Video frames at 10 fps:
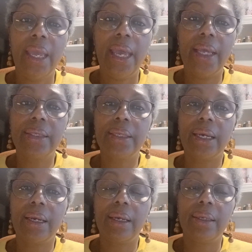and
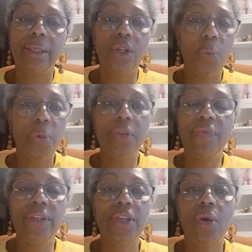uh, you know, put a
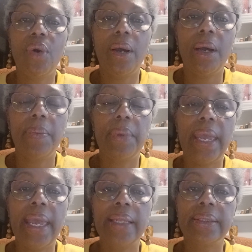video up,
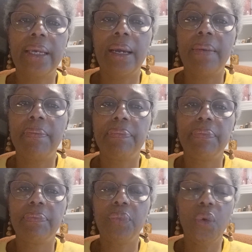and um,
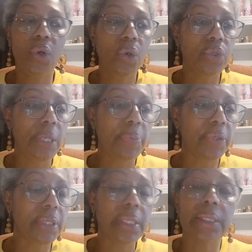we'll go deeper
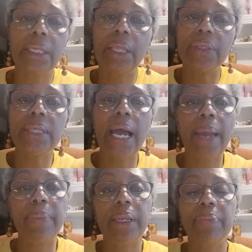into this another
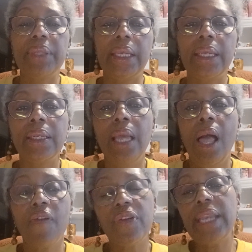time. But I'm thinking
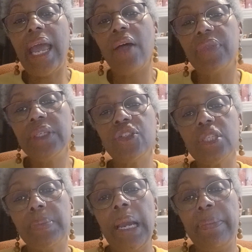for now, this
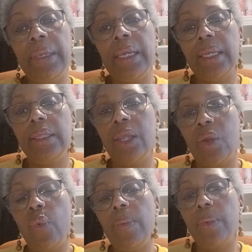just might be it. You
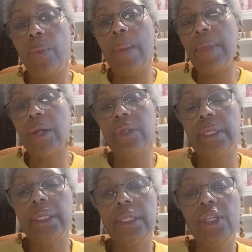know, we I'm not going
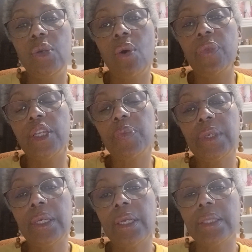to continue on this
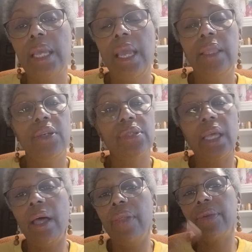because there's
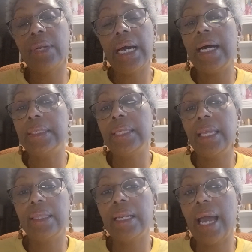other
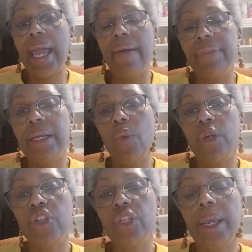content that I have that I
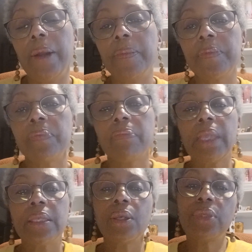want to share.
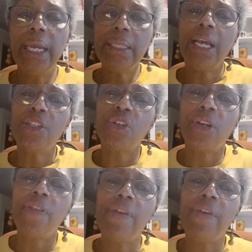So take that journey,